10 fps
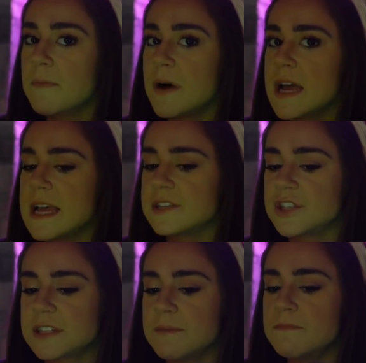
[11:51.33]
but it's
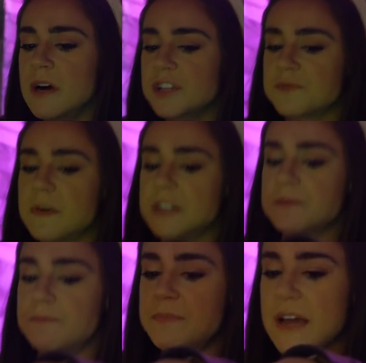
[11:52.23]
just a much, much
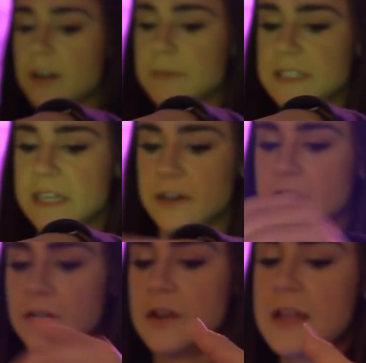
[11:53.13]
better
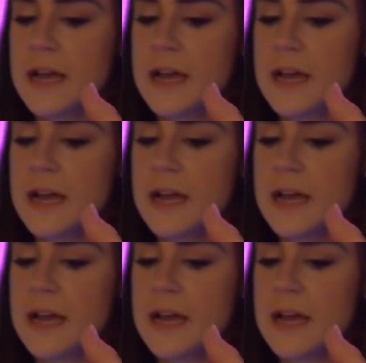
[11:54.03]
material.